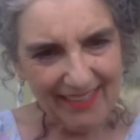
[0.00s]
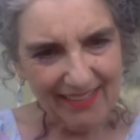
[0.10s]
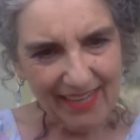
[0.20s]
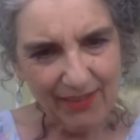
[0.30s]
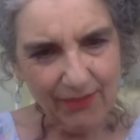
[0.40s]
I,
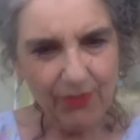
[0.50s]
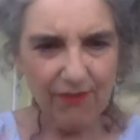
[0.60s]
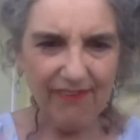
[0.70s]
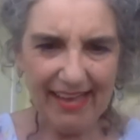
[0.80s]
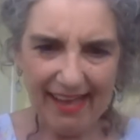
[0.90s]
I don't know
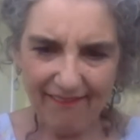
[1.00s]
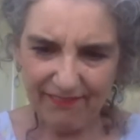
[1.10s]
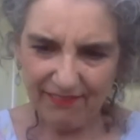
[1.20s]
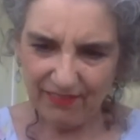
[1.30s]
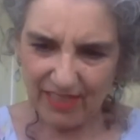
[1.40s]
if I have
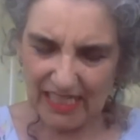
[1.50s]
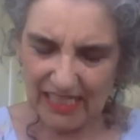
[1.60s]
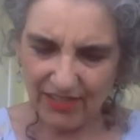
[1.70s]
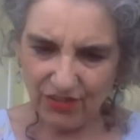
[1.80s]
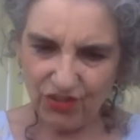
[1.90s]

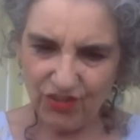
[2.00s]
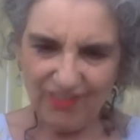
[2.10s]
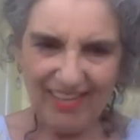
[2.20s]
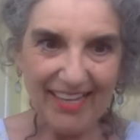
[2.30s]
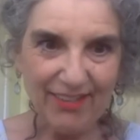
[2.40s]
such a
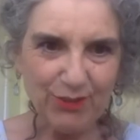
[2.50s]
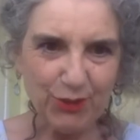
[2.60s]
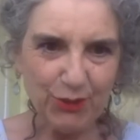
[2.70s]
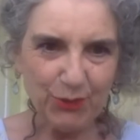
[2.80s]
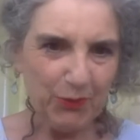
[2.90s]
desire
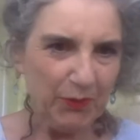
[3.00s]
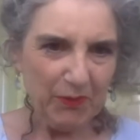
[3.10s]
to